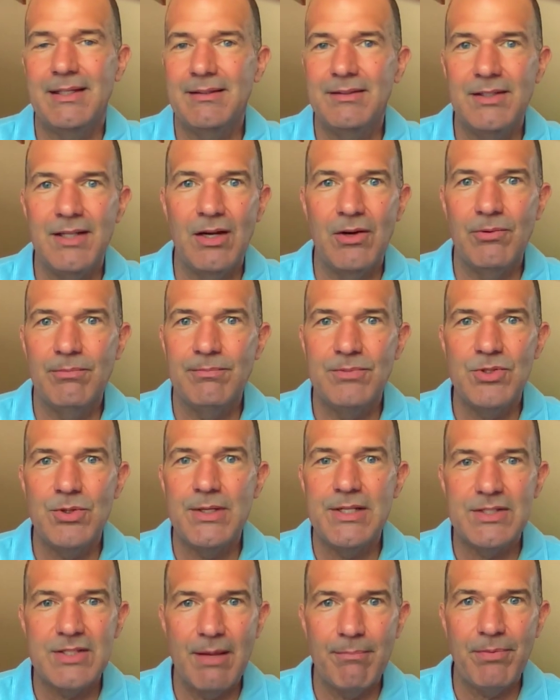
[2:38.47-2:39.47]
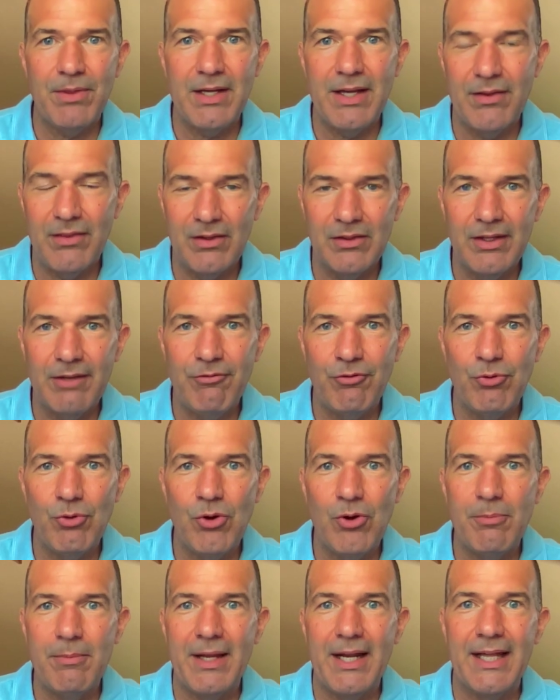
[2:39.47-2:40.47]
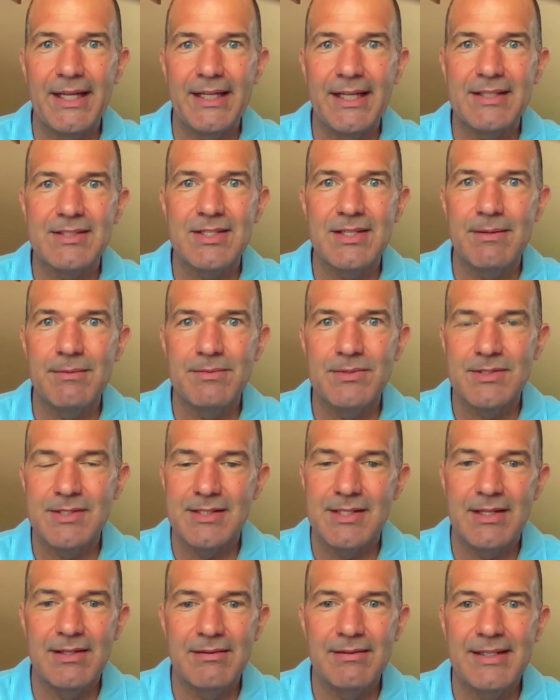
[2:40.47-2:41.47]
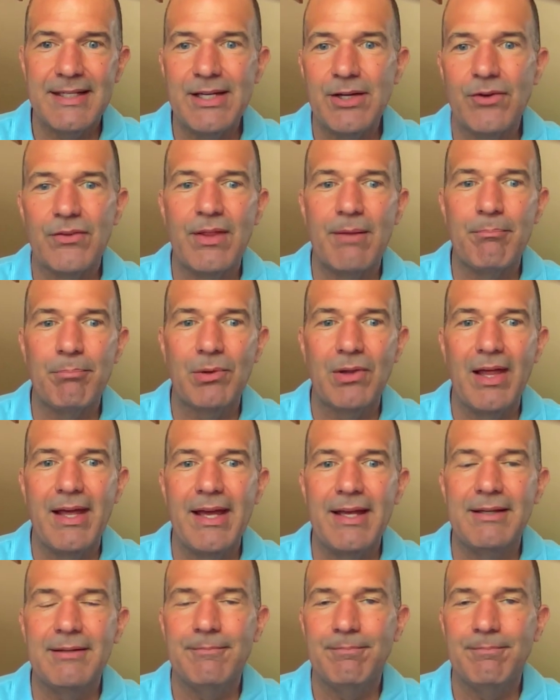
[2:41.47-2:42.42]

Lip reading: you know, doing something in the living room and I get to hear them play.